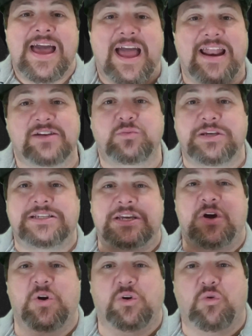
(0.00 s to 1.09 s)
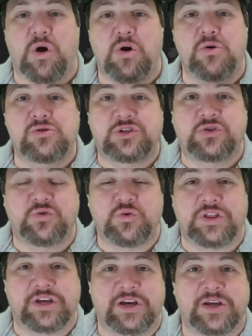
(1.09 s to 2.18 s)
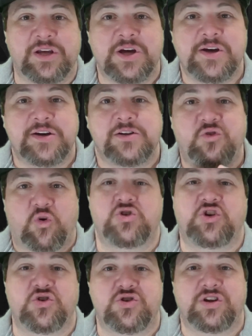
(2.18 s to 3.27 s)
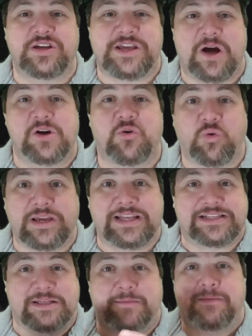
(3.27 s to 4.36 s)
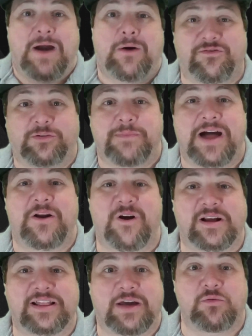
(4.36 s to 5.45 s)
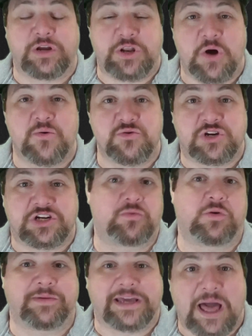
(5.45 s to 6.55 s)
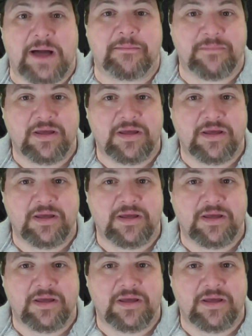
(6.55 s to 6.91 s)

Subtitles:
and as we see her grow to the tortured young queen, to the powerful monarch that we know she will become.